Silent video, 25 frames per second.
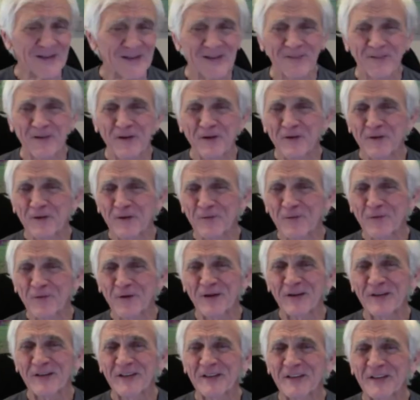We don't know where
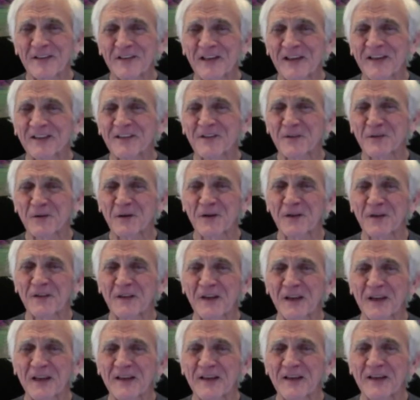he is, that sort of
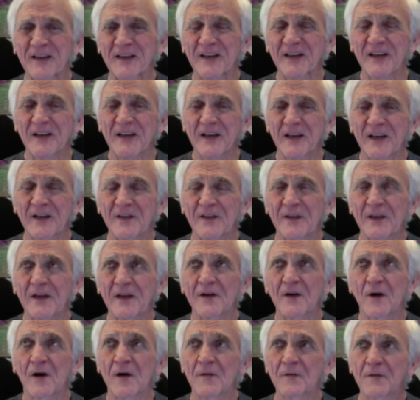thing. And then
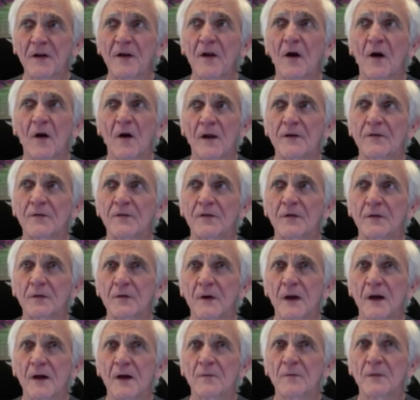off and on
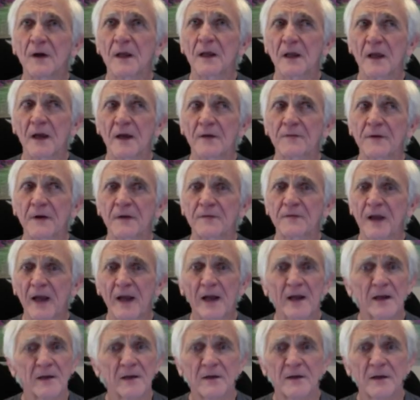throughout my life, I've
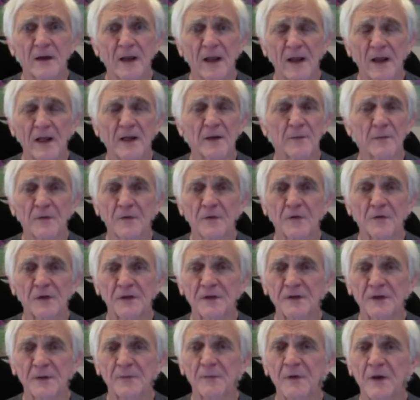had animals,
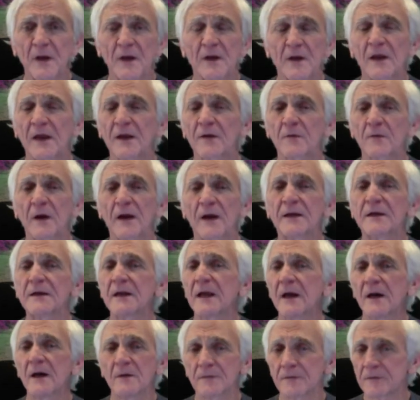as I like right
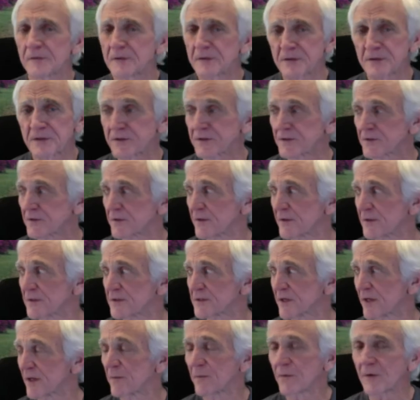now, for instance, a good
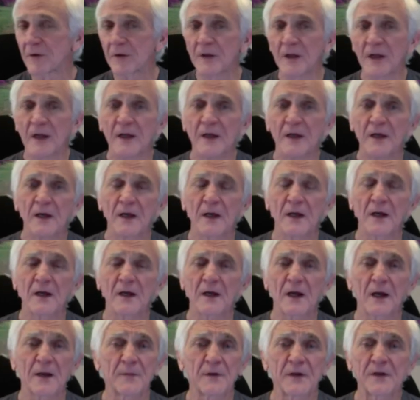example. Uh,
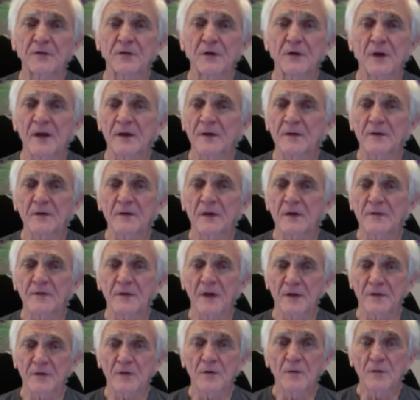I mentioned I, I've
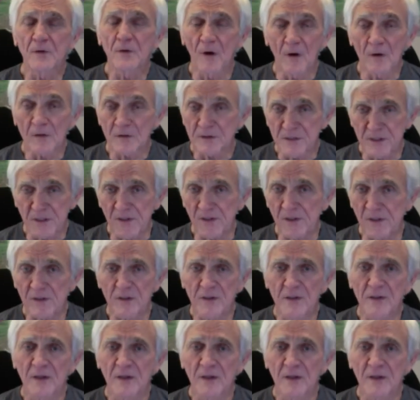got two dogs here